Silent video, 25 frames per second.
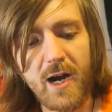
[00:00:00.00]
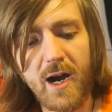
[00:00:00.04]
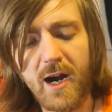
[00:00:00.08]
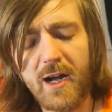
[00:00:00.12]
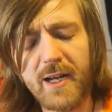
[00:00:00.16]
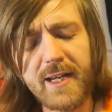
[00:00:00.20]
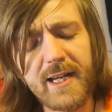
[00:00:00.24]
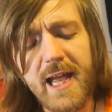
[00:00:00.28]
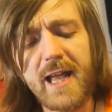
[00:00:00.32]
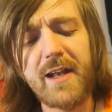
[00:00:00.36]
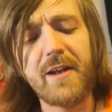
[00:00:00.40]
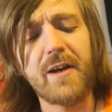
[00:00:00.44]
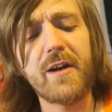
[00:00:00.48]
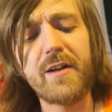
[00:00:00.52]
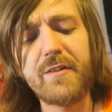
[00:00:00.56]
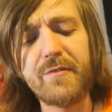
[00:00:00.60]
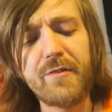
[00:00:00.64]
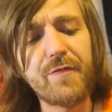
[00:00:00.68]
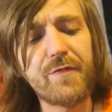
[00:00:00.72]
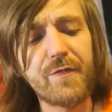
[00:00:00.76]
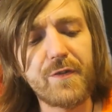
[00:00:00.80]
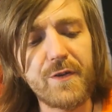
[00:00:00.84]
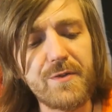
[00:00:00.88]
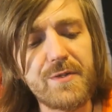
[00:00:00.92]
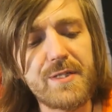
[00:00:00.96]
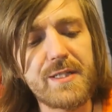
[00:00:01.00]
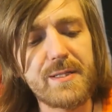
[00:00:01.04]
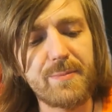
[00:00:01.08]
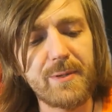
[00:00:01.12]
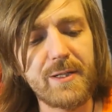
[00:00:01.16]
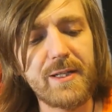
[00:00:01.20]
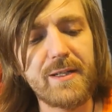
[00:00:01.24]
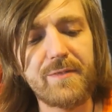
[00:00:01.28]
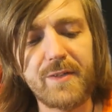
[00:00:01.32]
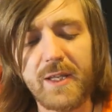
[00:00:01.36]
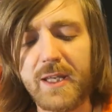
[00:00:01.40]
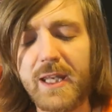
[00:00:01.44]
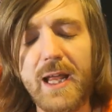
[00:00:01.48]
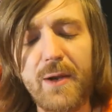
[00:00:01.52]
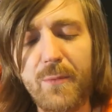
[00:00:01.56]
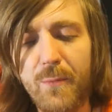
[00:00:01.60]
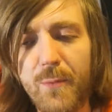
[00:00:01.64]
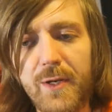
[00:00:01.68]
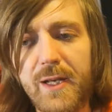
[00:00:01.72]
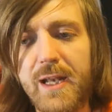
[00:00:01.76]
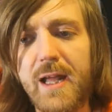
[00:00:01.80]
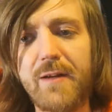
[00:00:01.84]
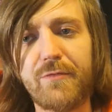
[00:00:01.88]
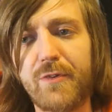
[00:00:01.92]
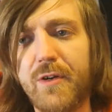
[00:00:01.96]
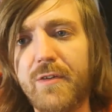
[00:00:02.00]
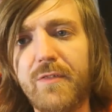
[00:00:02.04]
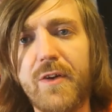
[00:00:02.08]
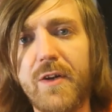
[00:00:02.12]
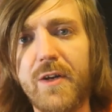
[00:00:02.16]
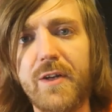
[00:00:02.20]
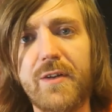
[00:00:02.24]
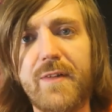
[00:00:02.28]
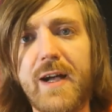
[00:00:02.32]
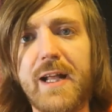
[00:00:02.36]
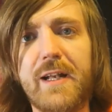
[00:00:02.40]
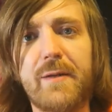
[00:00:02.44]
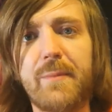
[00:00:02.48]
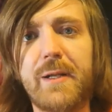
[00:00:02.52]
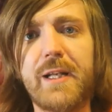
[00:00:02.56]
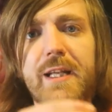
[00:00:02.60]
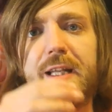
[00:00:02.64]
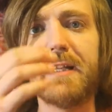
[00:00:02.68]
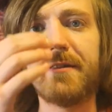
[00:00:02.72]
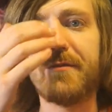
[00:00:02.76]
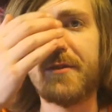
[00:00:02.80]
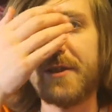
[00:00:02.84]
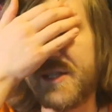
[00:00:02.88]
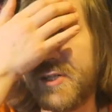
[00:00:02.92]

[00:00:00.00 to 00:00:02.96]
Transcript: Again, I refuse to believe that they would never have heard of Adam and Eve.